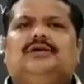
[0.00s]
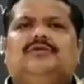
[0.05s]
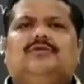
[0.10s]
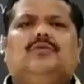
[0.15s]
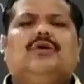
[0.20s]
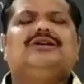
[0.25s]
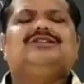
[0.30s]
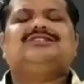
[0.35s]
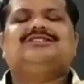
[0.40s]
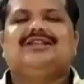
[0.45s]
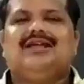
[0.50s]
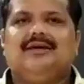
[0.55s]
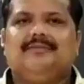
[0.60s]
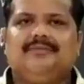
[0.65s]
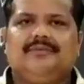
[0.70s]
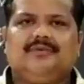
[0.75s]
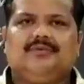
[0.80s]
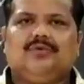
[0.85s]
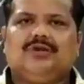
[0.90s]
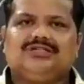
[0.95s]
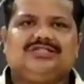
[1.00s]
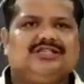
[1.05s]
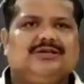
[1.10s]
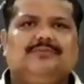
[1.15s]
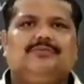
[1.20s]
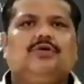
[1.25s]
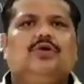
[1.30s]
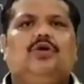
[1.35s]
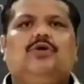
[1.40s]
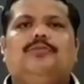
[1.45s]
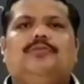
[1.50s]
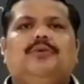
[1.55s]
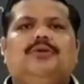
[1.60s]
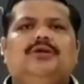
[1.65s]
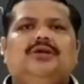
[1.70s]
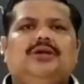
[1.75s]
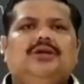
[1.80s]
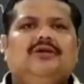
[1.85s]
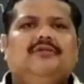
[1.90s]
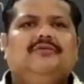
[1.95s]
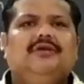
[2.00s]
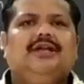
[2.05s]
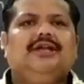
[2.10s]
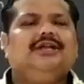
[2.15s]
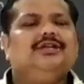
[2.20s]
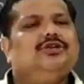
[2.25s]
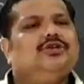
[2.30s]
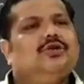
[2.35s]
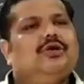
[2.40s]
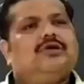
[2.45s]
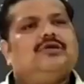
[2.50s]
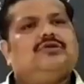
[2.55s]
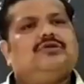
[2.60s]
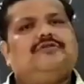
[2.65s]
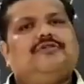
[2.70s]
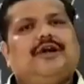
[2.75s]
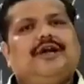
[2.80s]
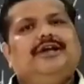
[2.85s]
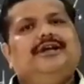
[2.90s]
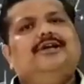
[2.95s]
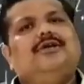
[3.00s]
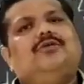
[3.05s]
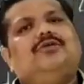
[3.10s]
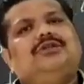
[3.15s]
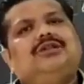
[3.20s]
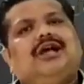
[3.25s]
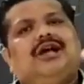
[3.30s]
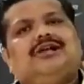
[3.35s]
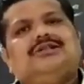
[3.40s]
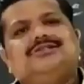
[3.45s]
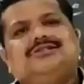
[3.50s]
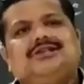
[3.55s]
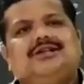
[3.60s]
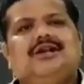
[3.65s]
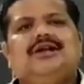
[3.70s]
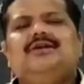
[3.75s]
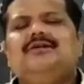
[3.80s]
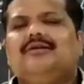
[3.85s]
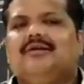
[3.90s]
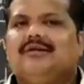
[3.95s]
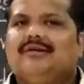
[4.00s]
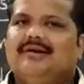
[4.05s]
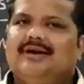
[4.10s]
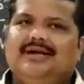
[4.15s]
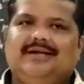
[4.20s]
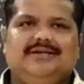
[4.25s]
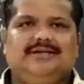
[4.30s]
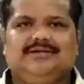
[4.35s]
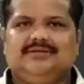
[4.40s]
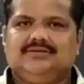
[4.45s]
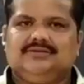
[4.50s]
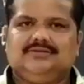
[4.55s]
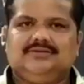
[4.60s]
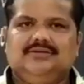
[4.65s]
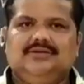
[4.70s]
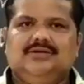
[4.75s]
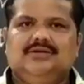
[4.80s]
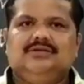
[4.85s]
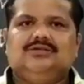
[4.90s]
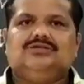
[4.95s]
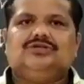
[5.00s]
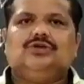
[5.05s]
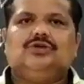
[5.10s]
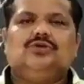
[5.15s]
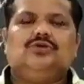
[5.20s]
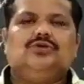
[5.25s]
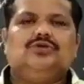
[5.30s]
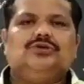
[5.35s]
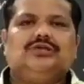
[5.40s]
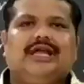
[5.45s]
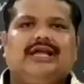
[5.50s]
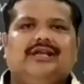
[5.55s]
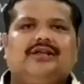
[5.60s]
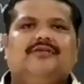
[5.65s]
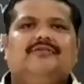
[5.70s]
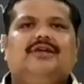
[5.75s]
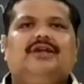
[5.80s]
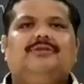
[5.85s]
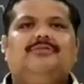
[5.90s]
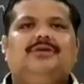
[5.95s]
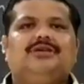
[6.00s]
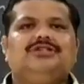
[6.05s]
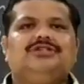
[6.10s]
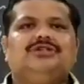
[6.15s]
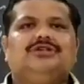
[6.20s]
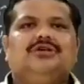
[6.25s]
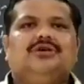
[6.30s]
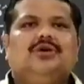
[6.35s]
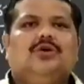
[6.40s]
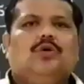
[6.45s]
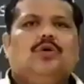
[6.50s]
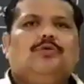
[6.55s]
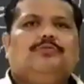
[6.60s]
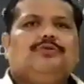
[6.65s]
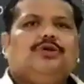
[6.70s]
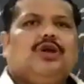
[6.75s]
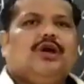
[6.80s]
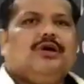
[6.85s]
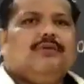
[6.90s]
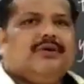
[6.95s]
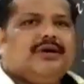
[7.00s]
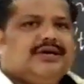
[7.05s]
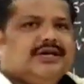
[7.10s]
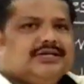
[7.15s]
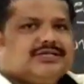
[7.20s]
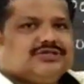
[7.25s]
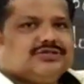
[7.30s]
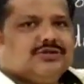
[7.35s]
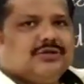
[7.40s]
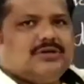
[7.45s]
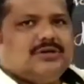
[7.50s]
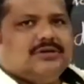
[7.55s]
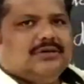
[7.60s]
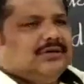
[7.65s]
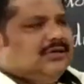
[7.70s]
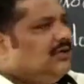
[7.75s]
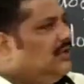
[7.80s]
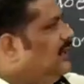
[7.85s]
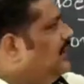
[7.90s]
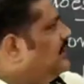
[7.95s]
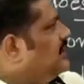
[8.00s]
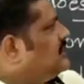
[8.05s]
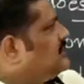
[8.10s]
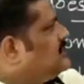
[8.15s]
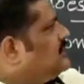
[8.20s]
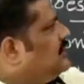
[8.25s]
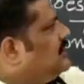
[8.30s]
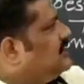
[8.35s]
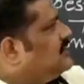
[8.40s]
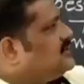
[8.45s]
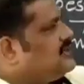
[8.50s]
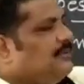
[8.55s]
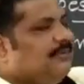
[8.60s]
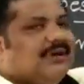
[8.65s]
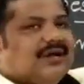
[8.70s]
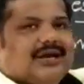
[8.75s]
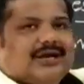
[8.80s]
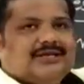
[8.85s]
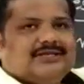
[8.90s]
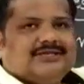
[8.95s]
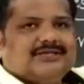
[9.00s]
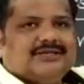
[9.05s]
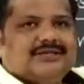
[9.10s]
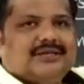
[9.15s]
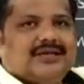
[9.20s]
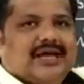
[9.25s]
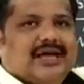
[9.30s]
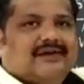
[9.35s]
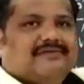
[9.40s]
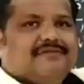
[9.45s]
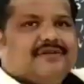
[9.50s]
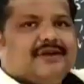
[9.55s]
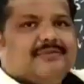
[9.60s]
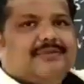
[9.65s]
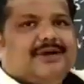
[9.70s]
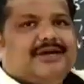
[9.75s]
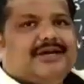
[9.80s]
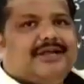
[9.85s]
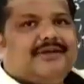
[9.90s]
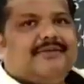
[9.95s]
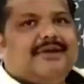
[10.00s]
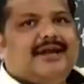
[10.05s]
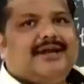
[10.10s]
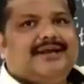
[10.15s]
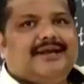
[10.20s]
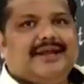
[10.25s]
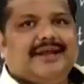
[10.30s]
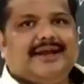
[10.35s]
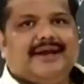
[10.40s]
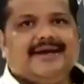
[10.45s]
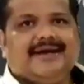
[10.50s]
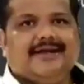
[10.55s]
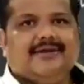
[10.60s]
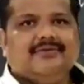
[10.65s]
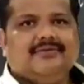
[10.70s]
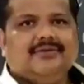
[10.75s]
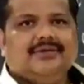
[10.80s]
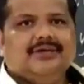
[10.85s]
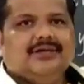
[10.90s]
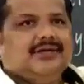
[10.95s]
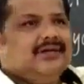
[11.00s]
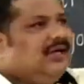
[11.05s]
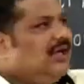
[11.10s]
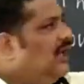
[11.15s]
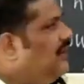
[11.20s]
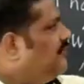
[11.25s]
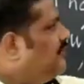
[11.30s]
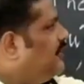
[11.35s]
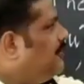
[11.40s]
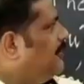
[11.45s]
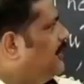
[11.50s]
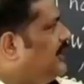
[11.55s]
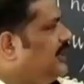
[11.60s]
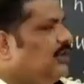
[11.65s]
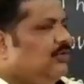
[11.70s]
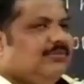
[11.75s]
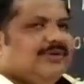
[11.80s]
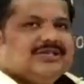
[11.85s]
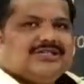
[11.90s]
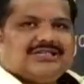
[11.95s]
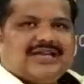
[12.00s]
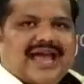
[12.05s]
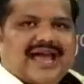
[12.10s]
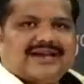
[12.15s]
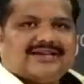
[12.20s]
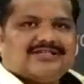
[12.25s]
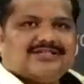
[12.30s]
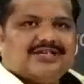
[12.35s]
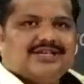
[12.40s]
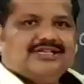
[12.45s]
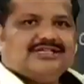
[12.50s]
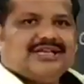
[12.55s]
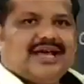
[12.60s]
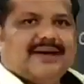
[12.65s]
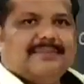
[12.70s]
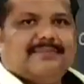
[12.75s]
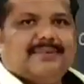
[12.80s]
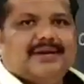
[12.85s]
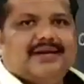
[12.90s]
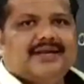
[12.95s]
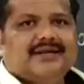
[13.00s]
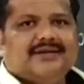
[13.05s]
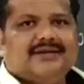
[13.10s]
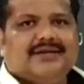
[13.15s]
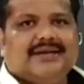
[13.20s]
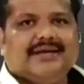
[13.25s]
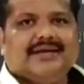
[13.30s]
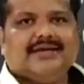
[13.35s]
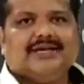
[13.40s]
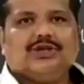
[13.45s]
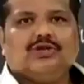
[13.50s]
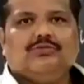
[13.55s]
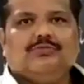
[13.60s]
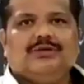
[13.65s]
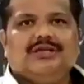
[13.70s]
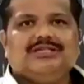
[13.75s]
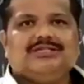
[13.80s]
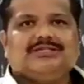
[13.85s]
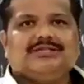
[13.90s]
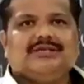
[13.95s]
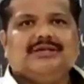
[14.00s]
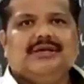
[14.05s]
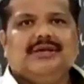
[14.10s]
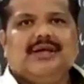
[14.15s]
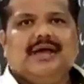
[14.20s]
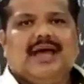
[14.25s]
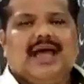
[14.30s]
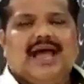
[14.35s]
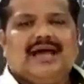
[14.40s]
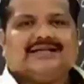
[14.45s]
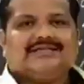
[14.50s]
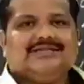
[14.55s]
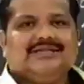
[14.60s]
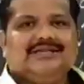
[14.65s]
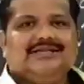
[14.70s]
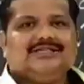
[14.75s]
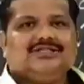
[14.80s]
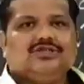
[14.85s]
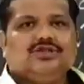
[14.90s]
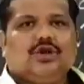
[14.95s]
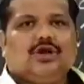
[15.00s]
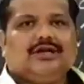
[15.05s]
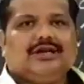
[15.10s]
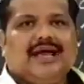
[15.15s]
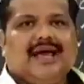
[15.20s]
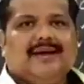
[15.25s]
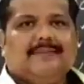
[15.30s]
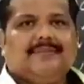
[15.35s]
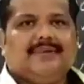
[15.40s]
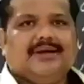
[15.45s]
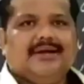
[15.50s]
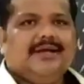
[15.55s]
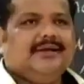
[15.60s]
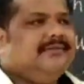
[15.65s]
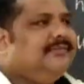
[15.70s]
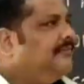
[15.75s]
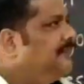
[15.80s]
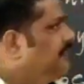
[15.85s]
WhatsApp group, wherein you have to find out the answer and write it. So thank you very much. Hope you have understood. Let us summarize affirmative and negative. Affirmative means action is happening. Negative means action is not happening.